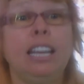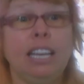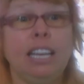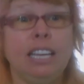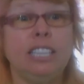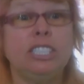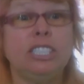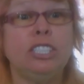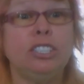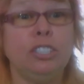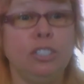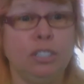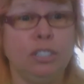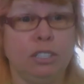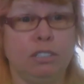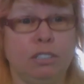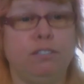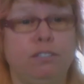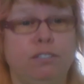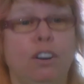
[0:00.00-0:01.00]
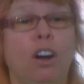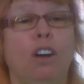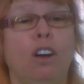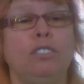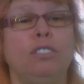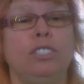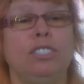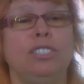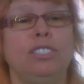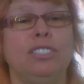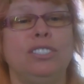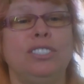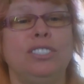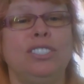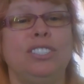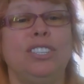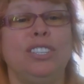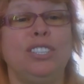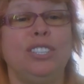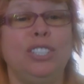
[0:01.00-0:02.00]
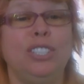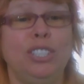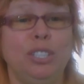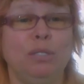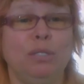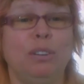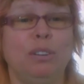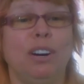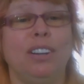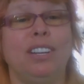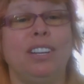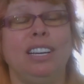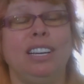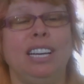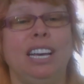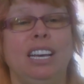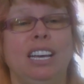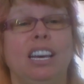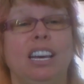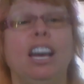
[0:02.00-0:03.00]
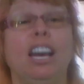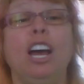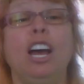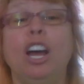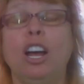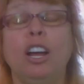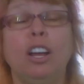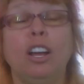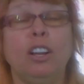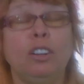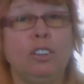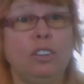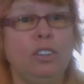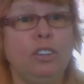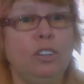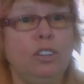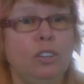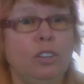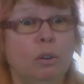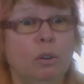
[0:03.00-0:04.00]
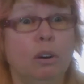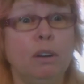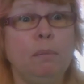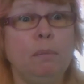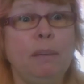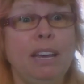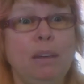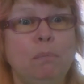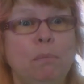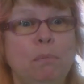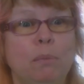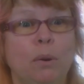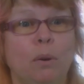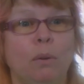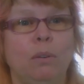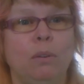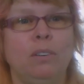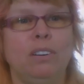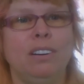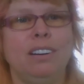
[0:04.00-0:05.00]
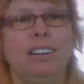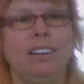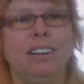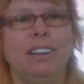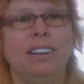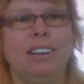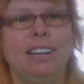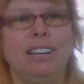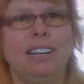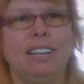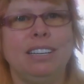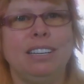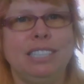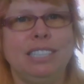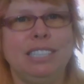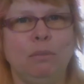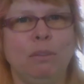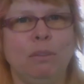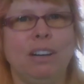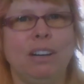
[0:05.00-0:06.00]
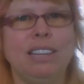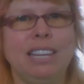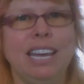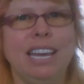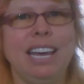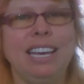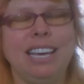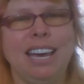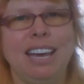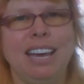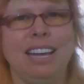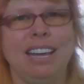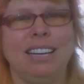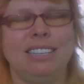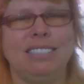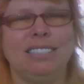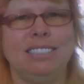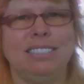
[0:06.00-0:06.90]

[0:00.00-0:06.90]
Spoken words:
it's your fault. You are the leak. Your people did what they can